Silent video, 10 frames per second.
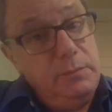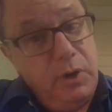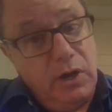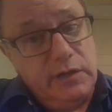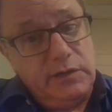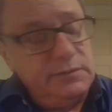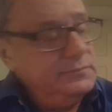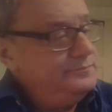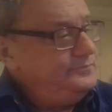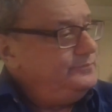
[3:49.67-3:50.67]
Parker,
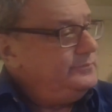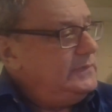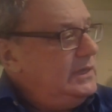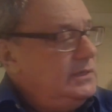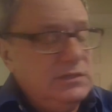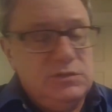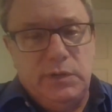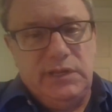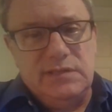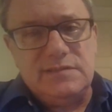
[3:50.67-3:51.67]
in the
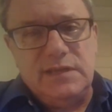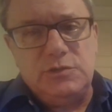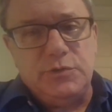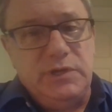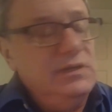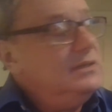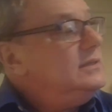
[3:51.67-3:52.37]
20th century,